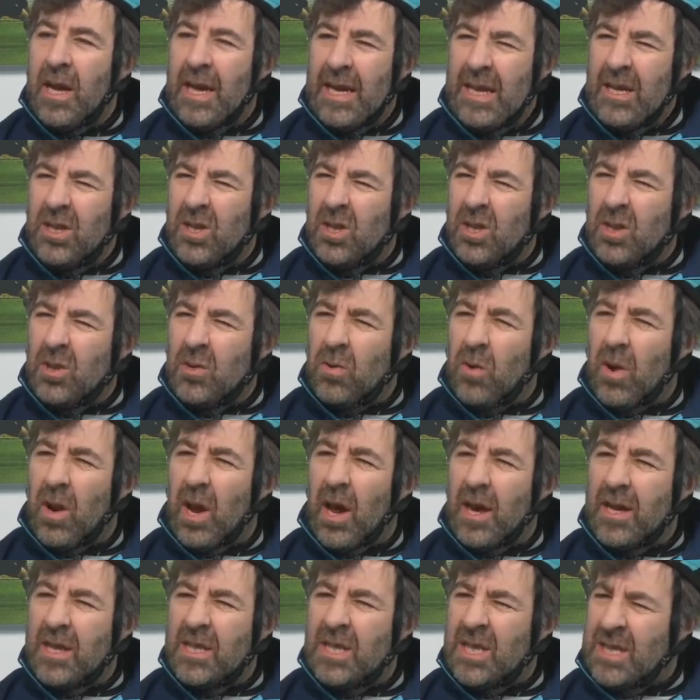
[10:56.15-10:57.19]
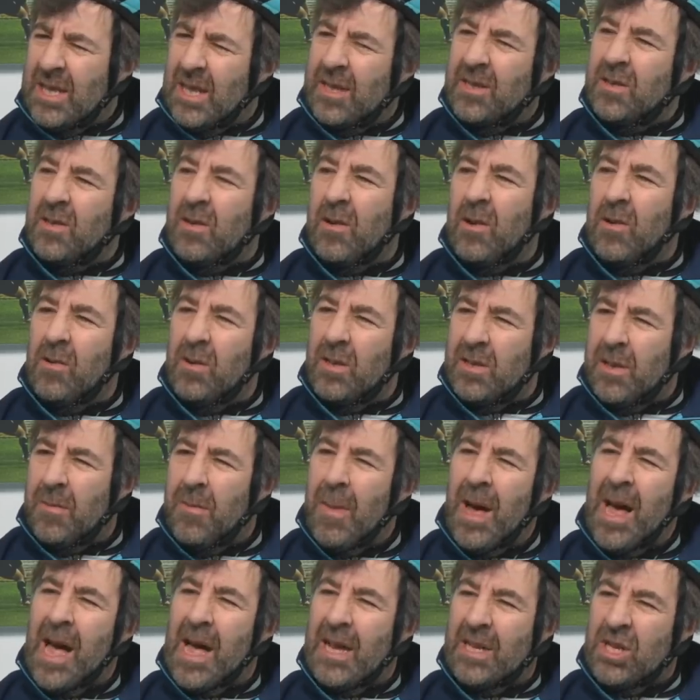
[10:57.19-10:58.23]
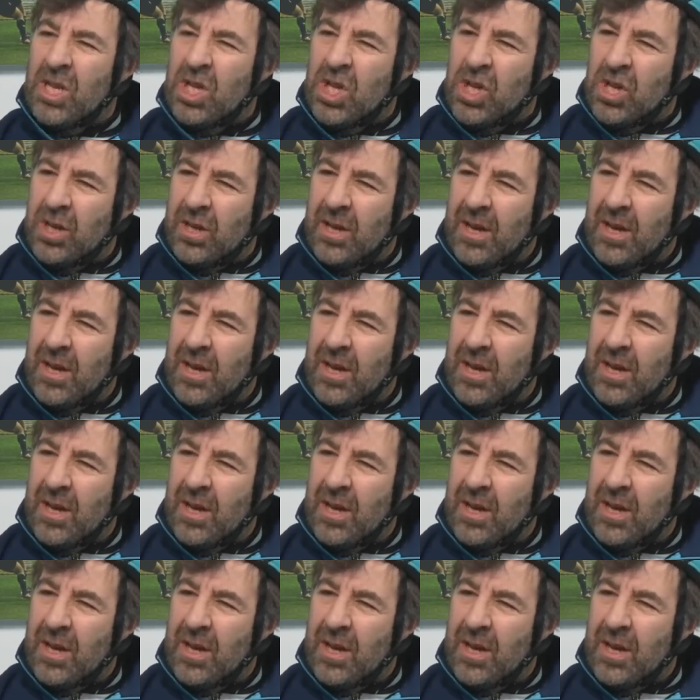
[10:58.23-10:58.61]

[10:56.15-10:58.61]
he used to score like six goals a match.